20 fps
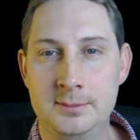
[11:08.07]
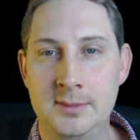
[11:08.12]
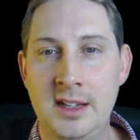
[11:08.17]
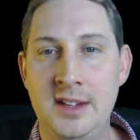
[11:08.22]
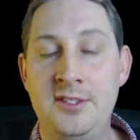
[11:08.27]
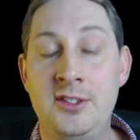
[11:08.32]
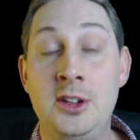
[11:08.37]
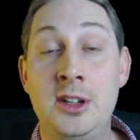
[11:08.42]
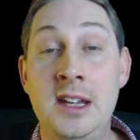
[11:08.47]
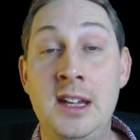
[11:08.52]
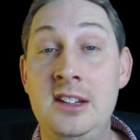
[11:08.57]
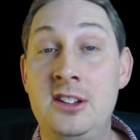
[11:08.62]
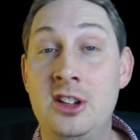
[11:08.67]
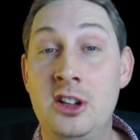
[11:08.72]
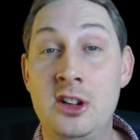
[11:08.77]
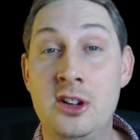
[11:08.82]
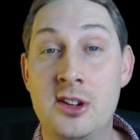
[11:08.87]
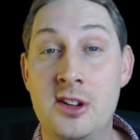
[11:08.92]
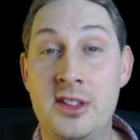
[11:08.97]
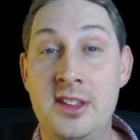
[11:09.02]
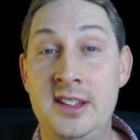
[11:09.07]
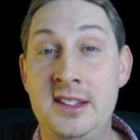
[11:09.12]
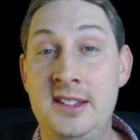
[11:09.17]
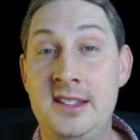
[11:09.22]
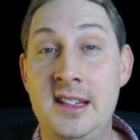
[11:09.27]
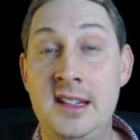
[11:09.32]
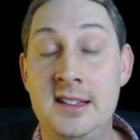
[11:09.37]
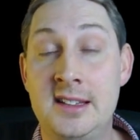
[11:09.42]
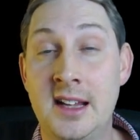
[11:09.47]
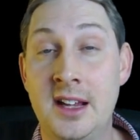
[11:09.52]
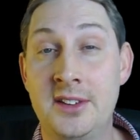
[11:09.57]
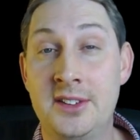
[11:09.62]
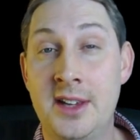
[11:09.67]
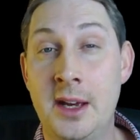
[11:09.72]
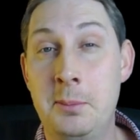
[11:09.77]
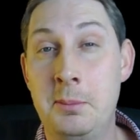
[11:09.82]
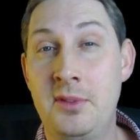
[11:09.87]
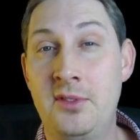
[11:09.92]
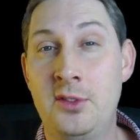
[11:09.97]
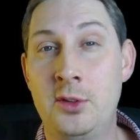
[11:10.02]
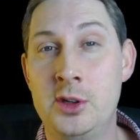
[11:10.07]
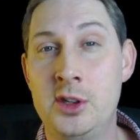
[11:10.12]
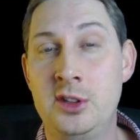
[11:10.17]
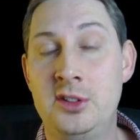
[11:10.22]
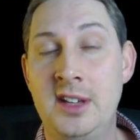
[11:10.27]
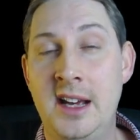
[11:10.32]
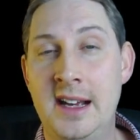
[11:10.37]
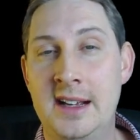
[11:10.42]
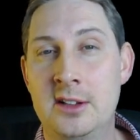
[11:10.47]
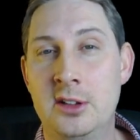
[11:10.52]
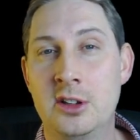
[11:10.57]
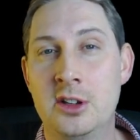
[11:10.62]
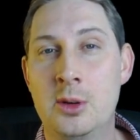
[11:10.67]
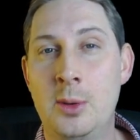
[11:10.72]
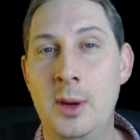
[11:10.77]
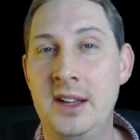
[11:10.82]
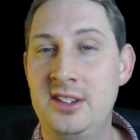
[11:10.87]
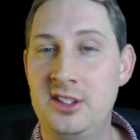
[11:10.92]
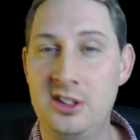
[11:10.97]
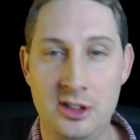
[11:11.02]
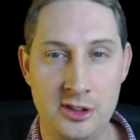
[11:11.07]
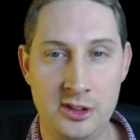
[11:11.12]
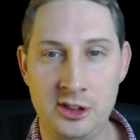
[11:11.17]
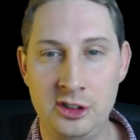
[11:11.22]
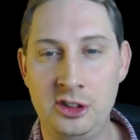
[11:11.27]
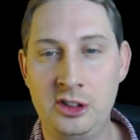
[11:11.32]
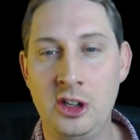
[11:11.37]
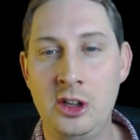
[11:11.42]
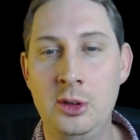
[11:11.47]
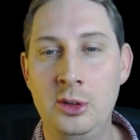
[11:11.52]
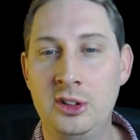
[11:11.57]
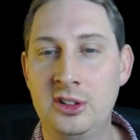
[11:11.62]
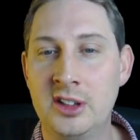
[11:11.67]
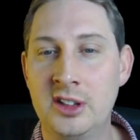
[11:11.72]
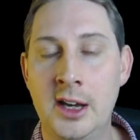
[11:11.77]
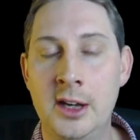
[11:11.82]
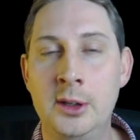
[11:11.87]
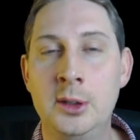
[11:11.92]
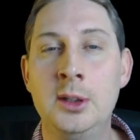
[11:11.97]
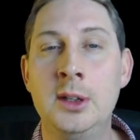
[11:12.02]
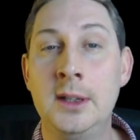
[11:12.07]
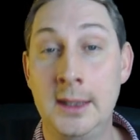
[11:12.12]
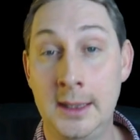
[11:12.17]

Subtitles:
If you need to look these details up before you tackle the question, then do so.